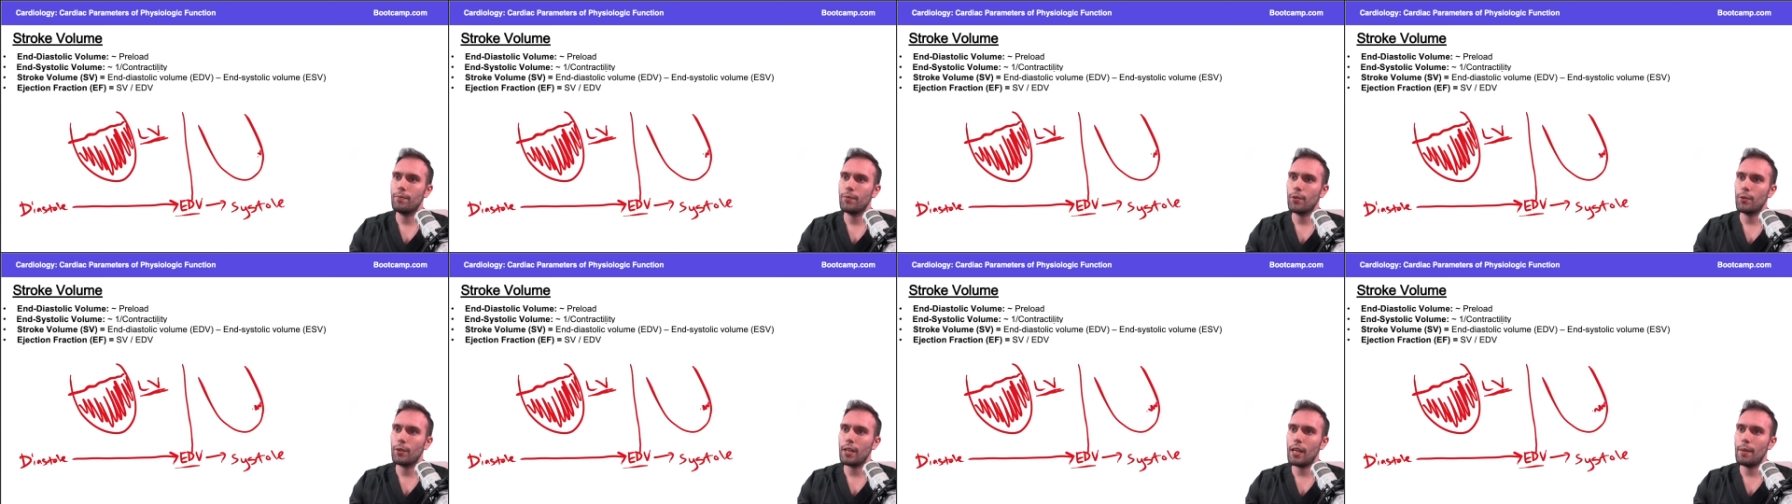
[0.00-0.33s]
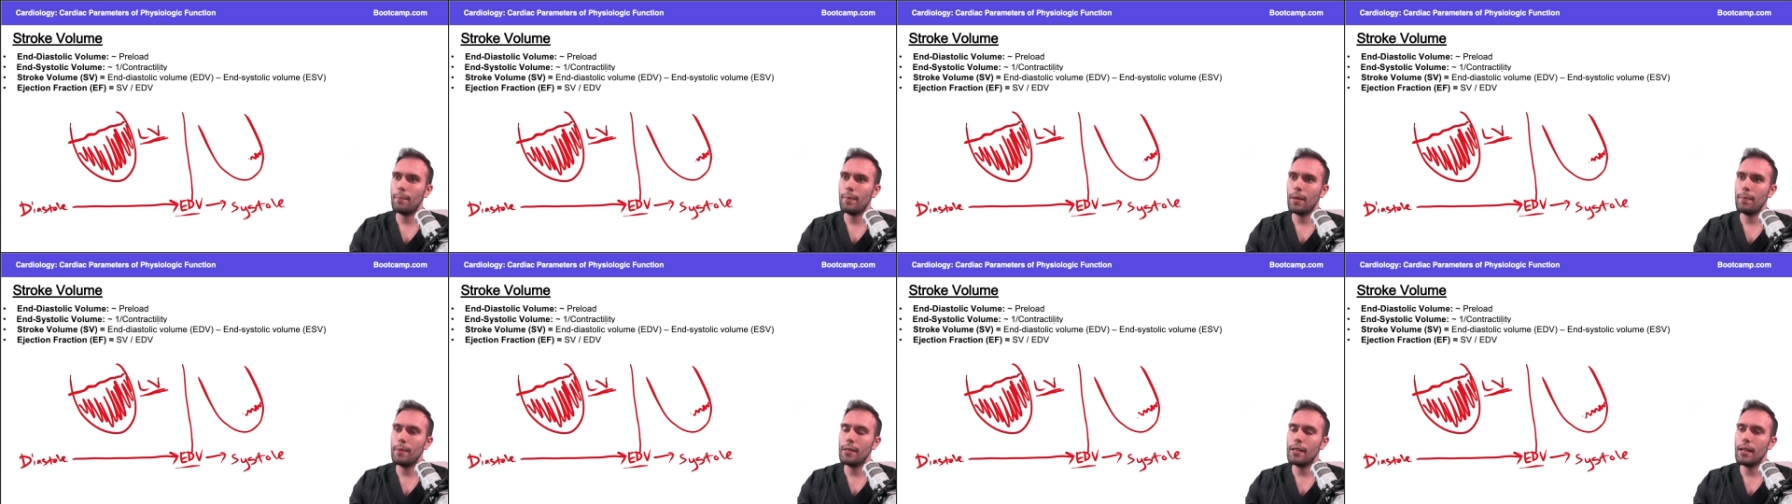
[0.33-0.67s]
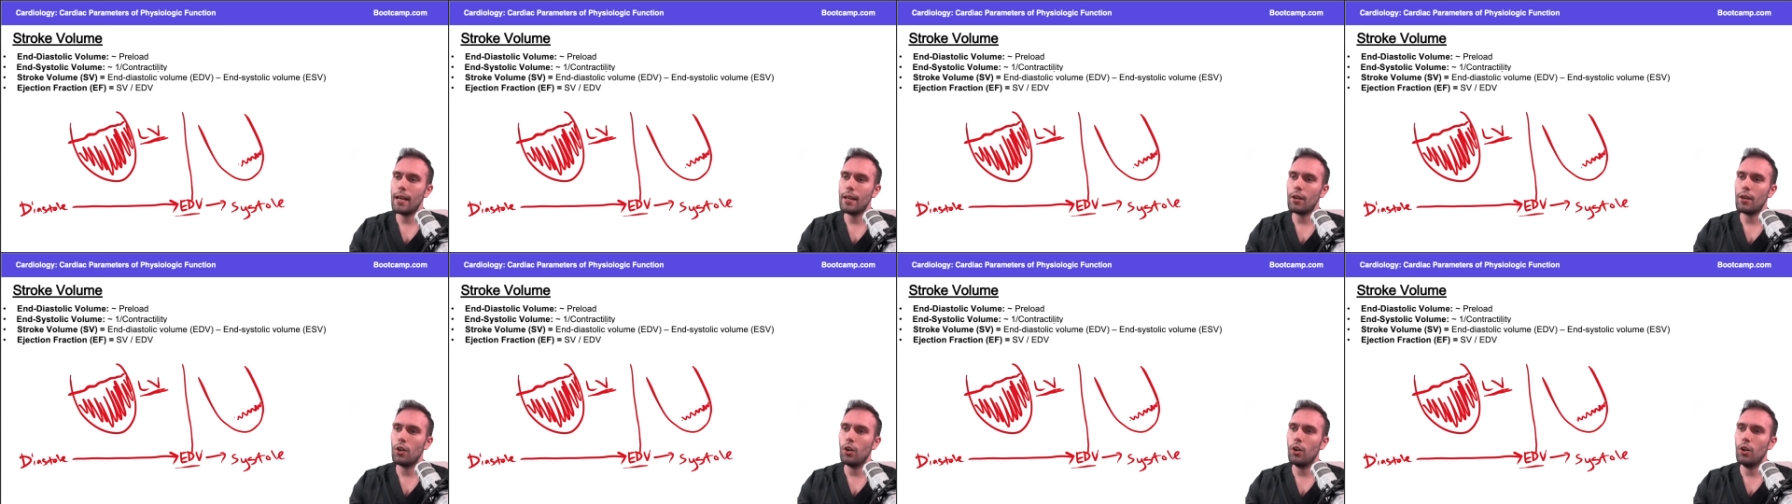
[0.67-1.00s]
Okay, maybe
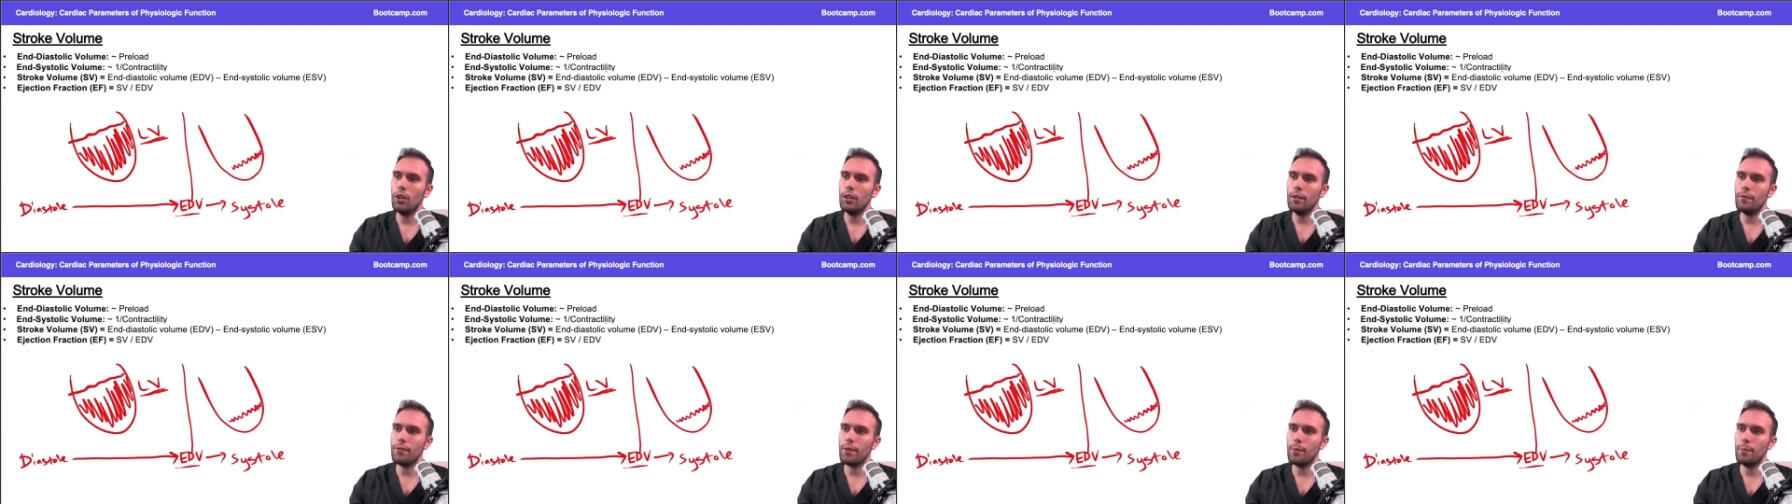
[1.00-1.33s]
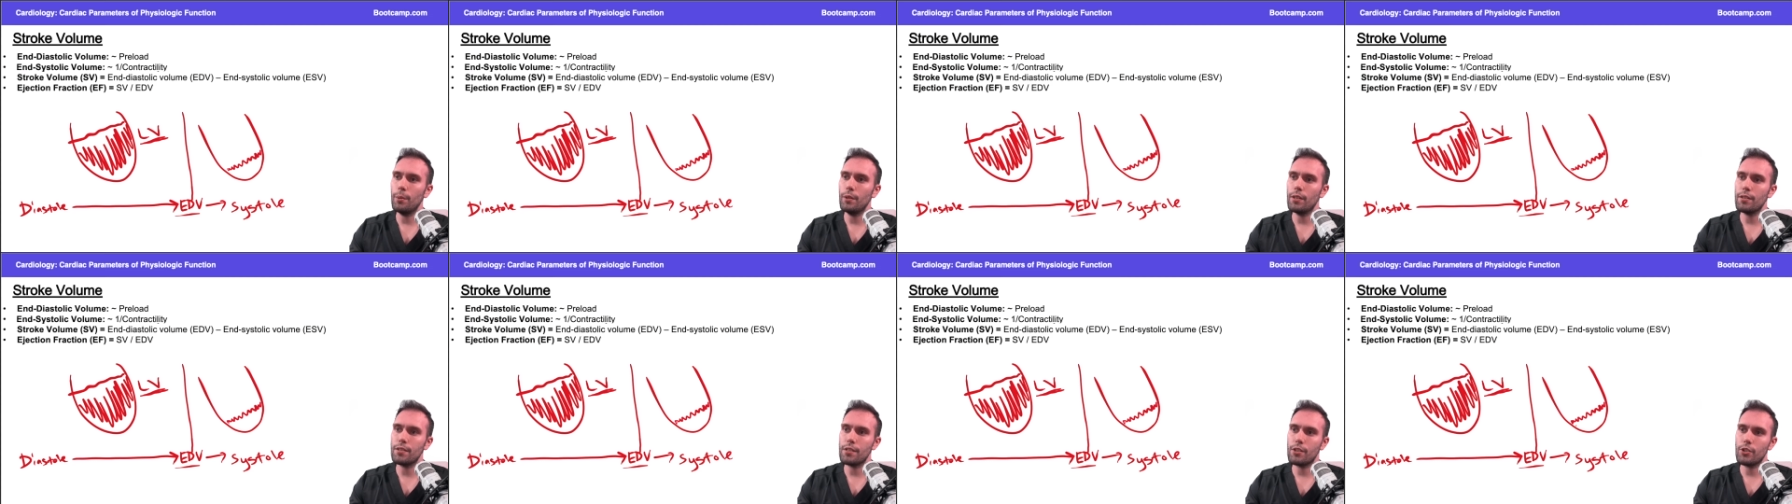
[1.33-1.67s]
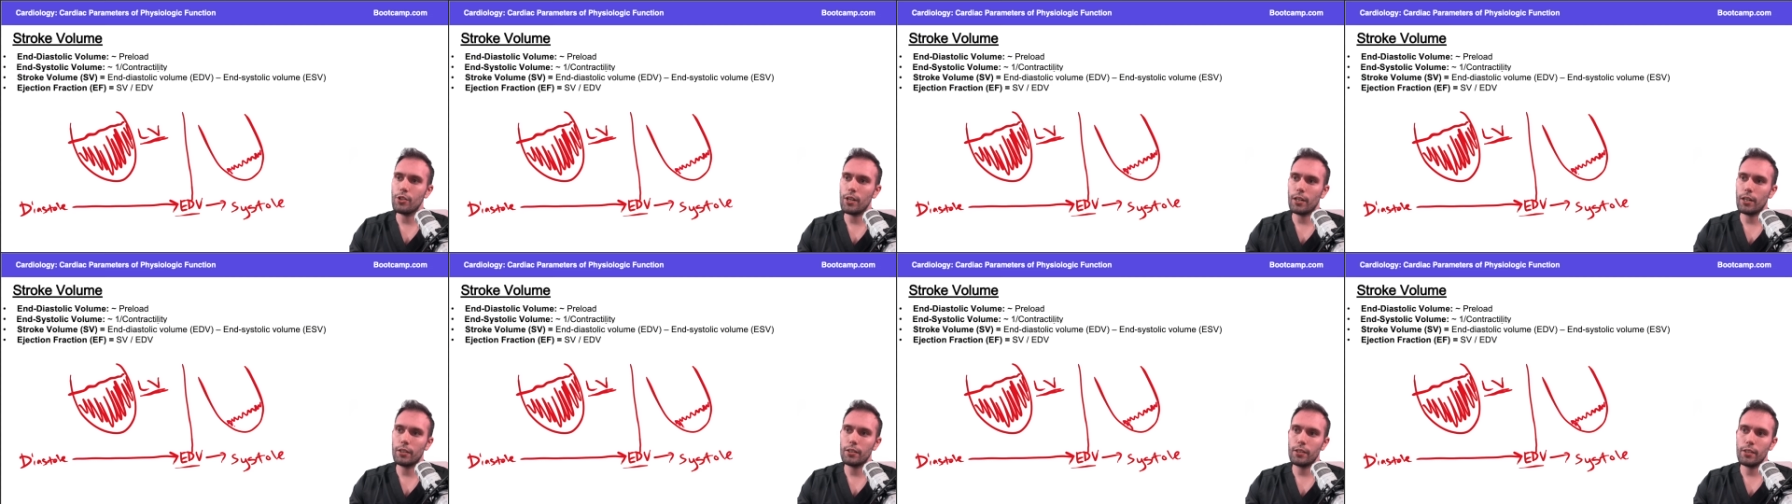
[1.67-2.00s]
not all of the blood's
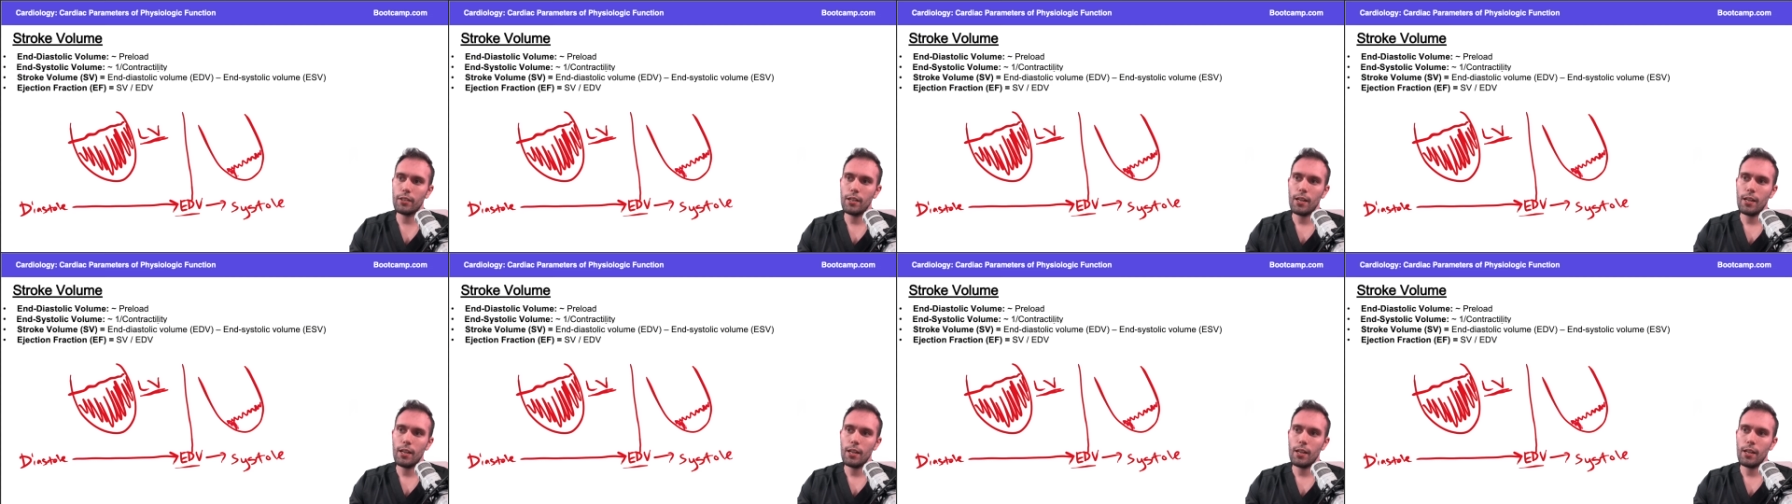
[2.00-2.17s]
ejected,